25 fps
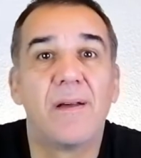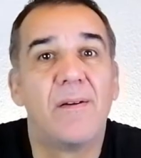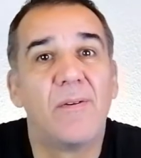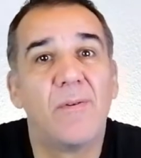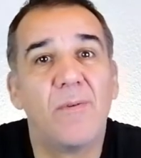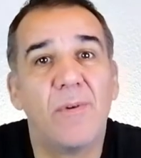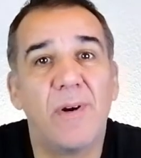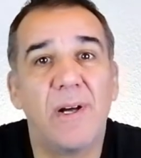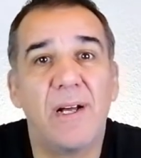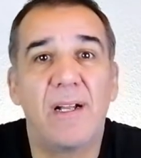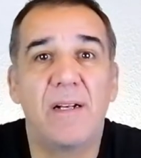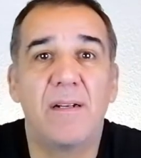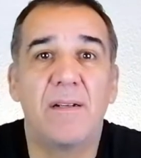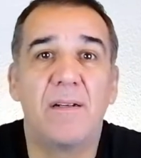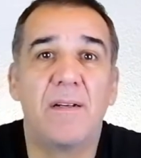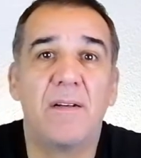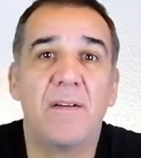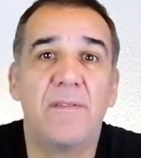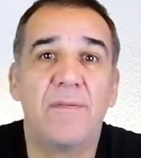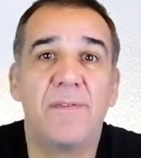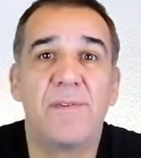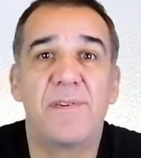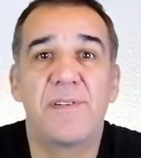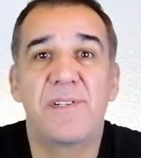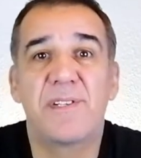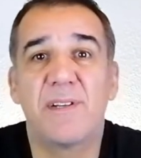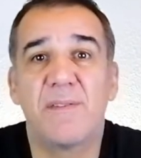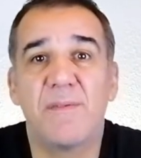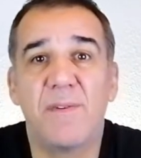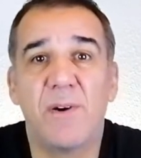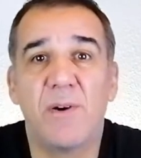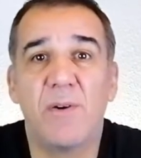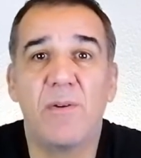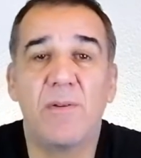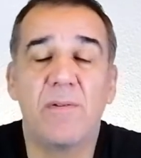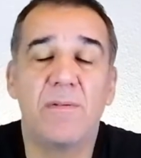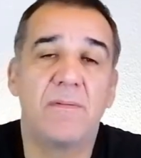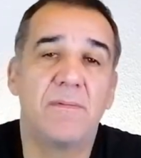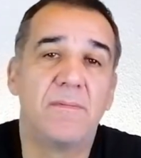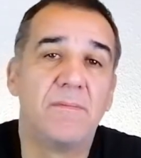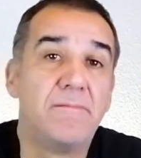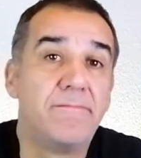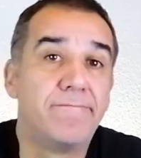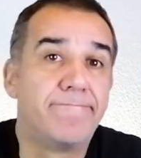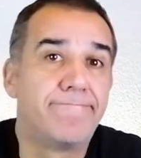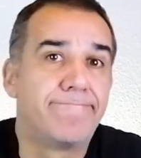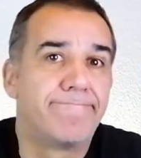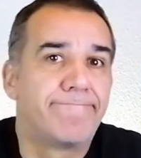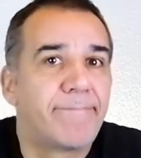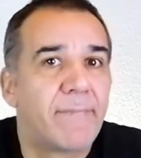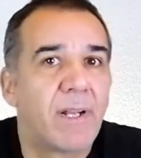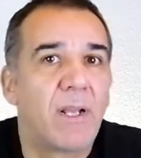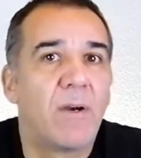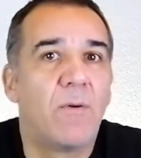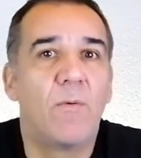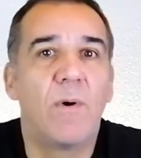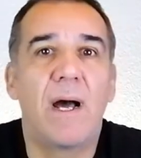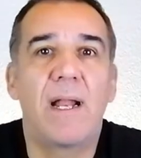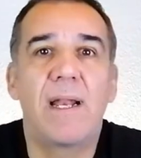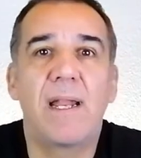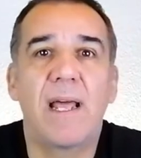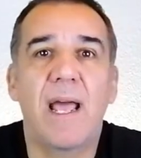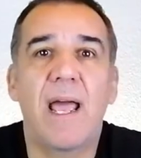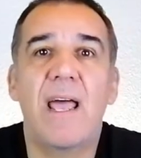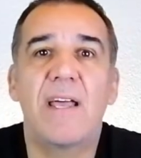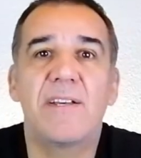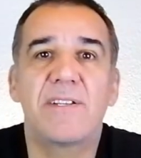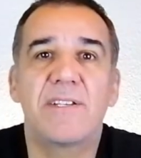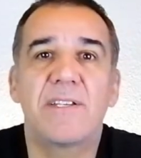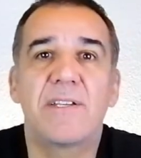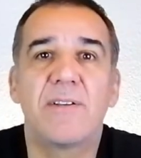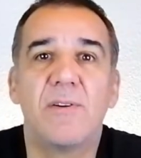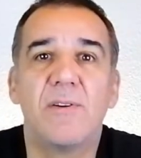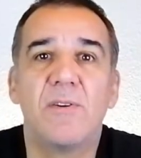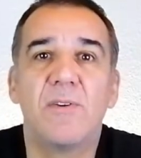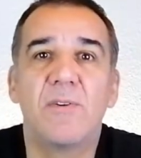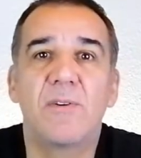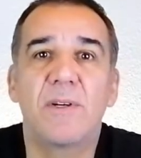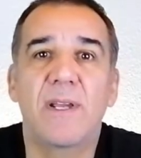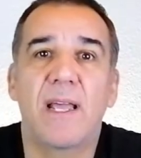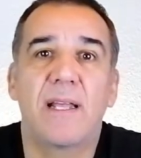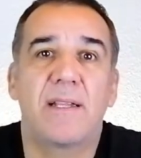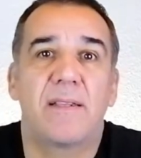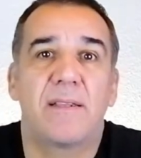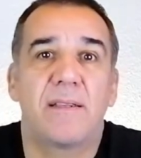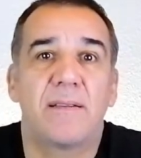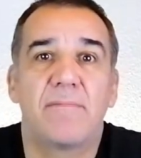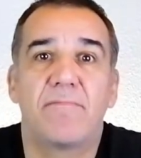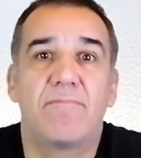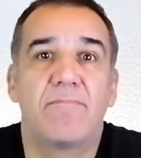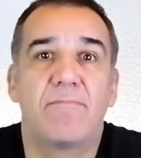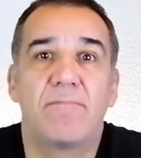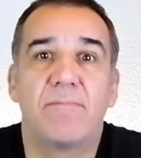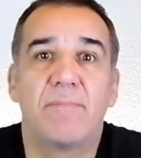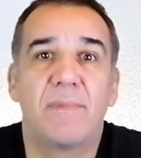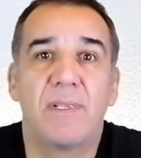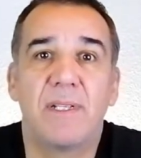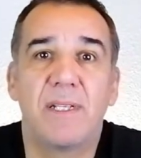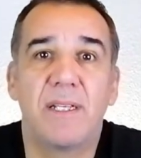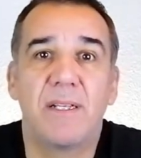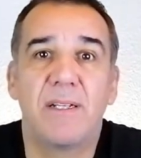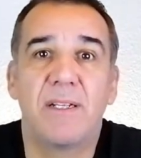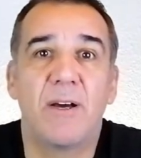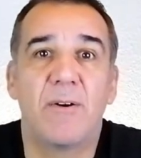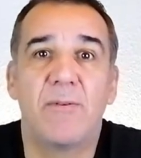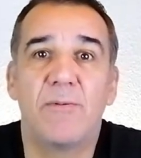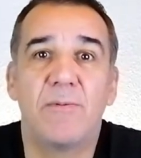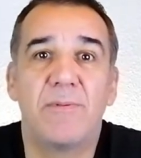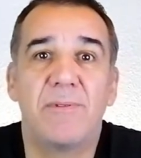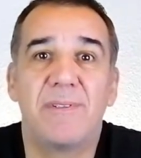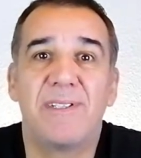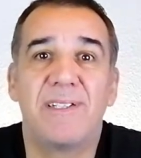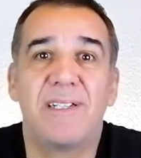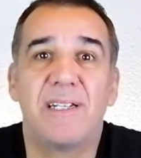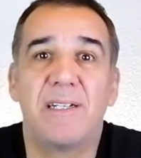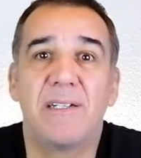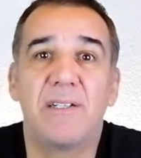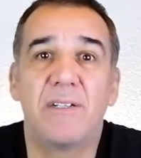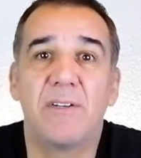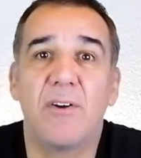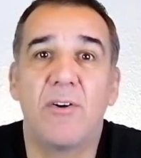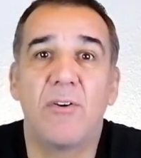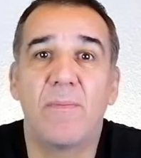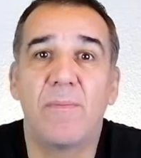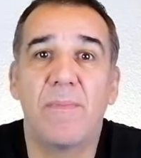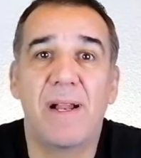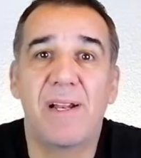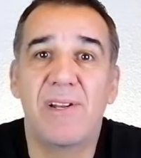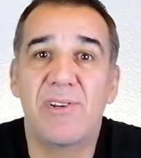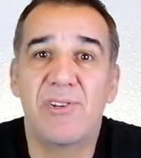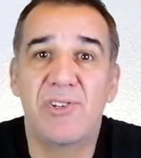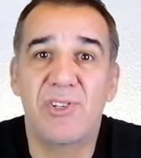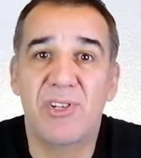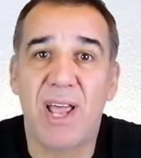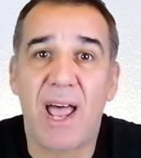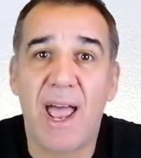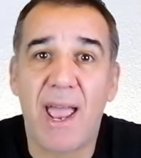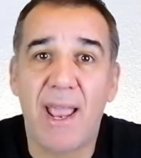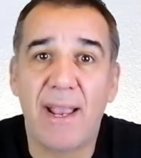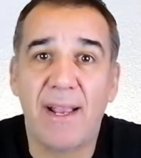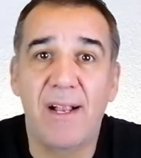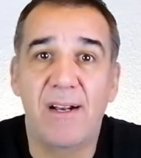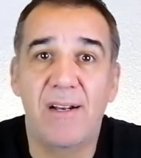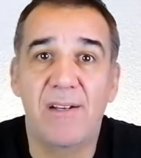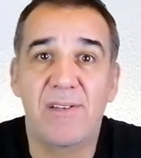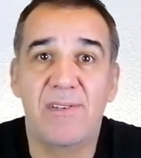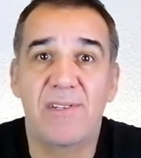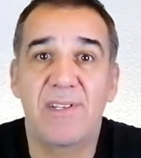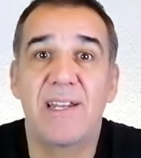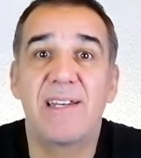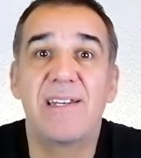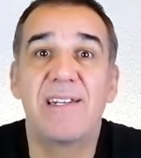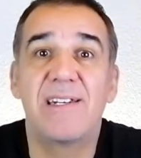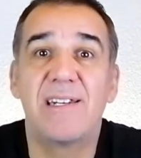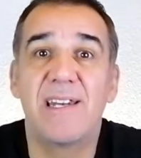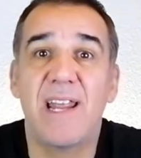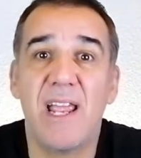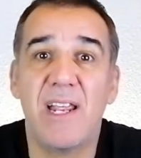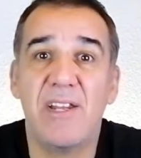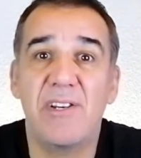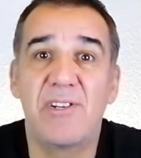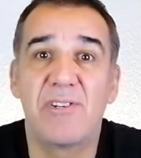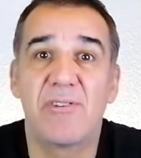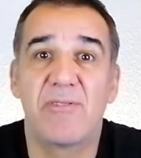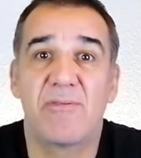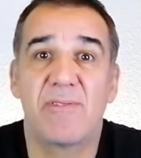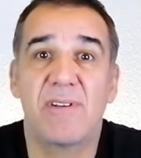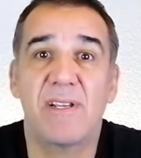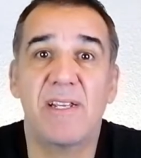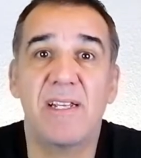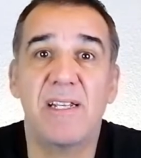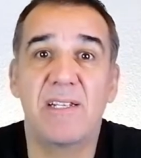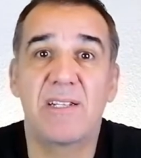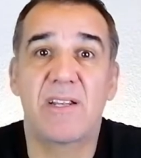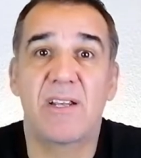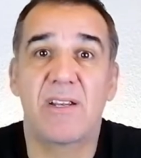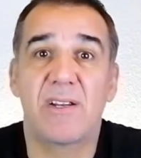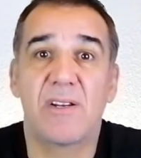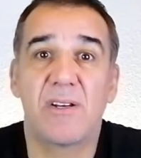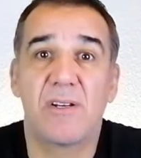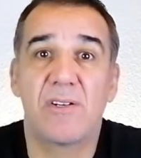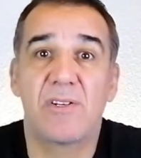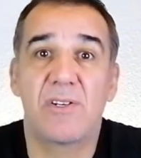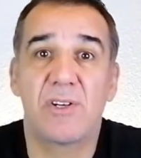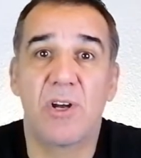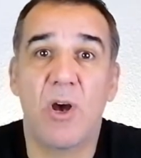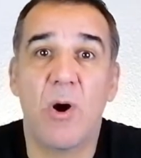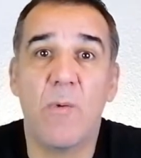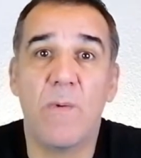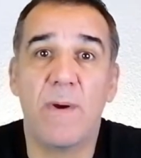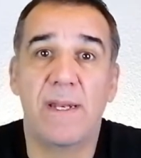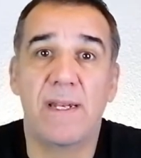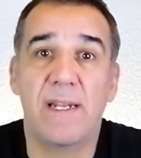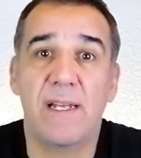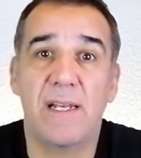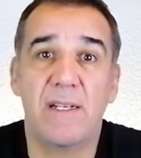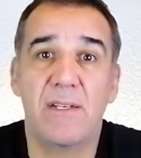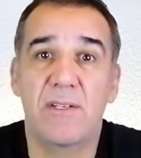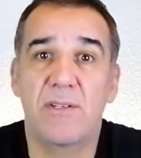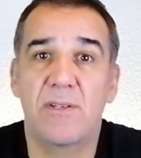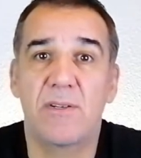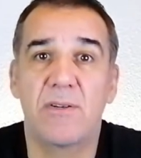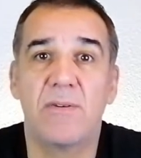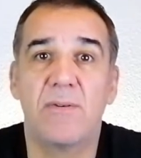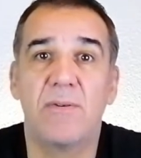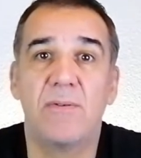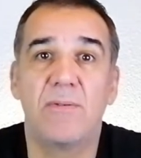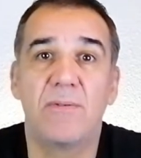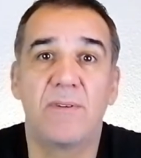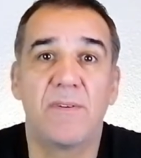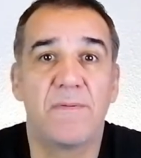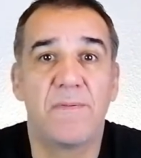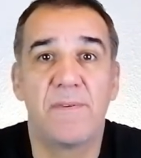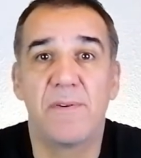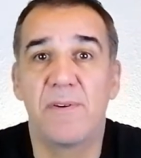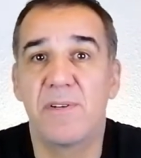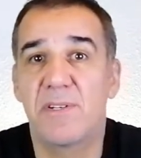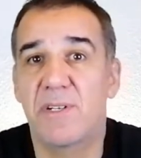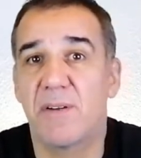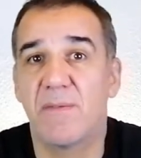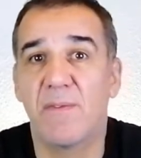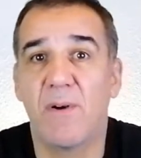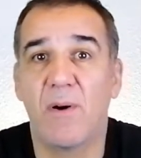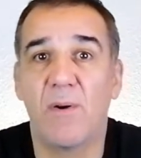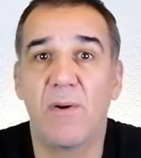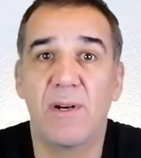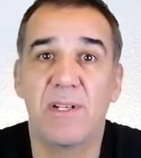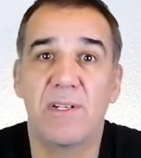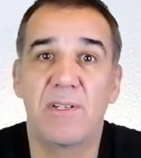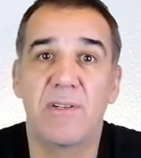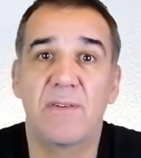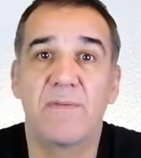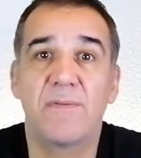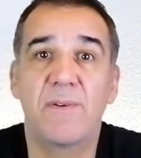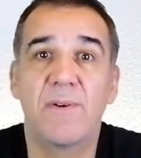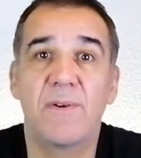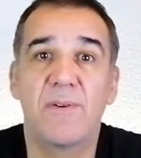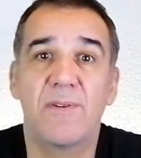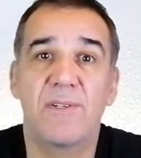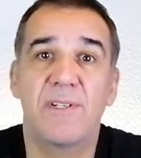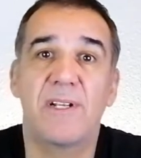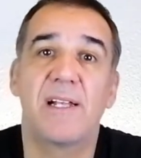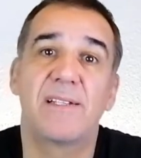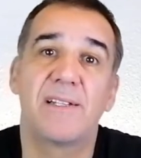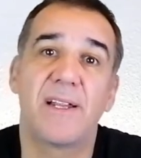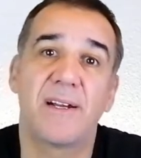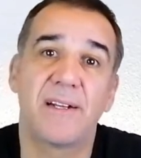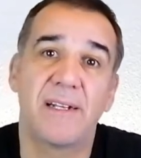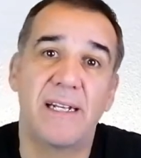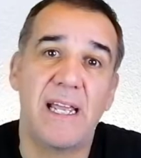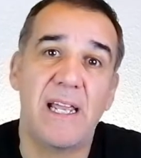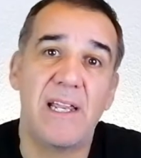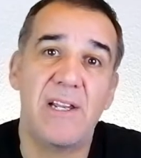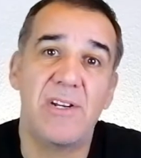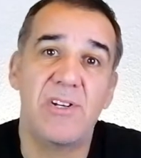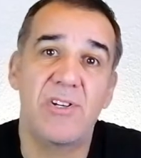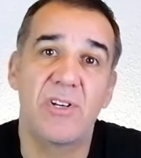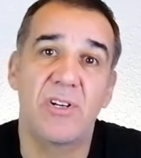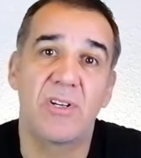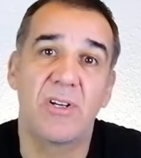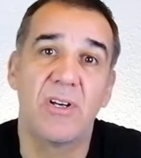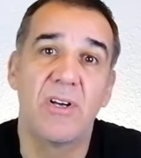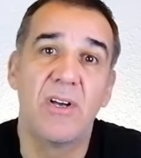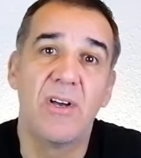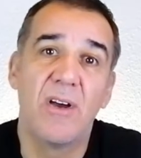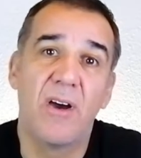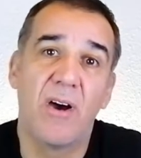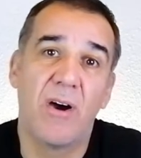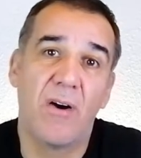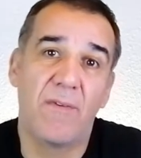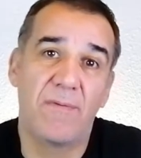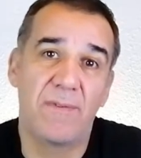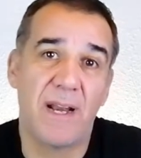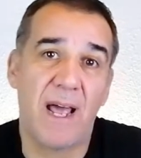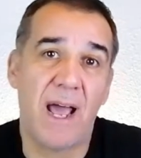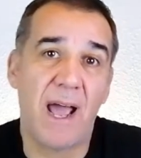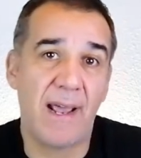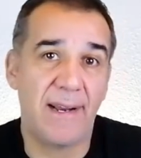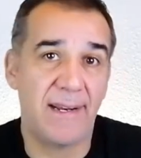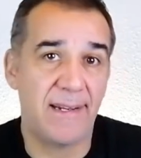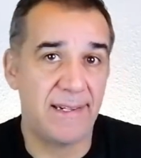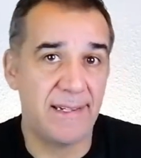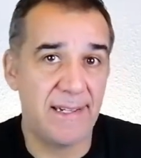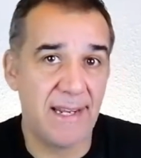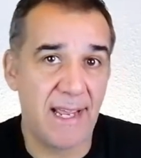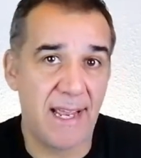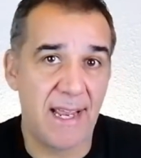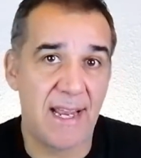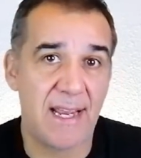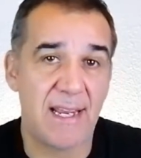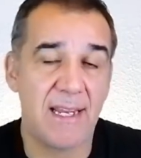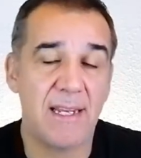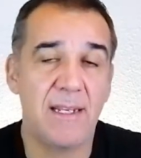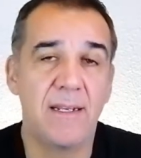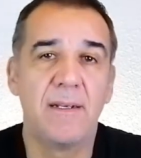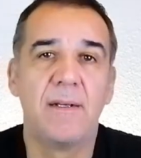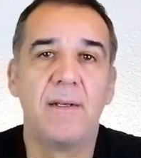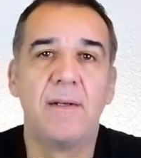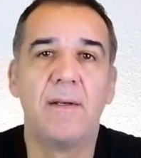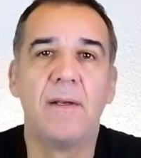Well, first of all, one has to look at the normal cycles that nature is showing us. So the first of all is of course the alternation of night and day.